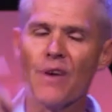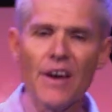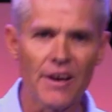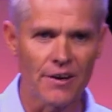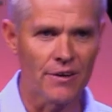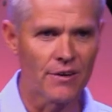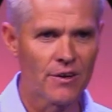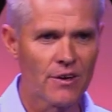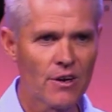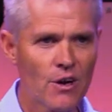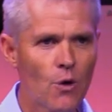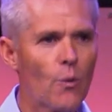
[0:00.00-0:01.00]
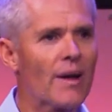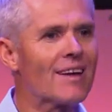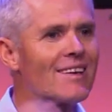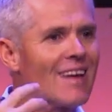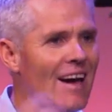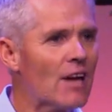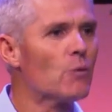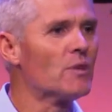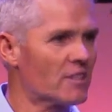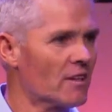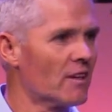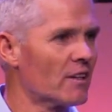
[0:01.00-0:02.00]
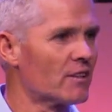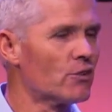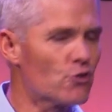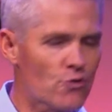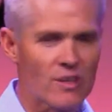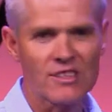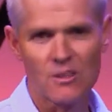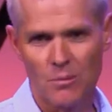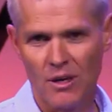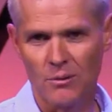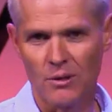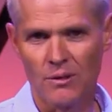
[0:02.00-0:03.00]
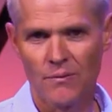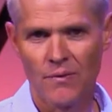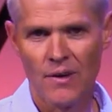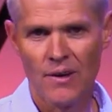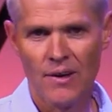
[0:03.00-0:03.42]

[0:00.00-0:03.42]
there, where can we start to trust the Bible?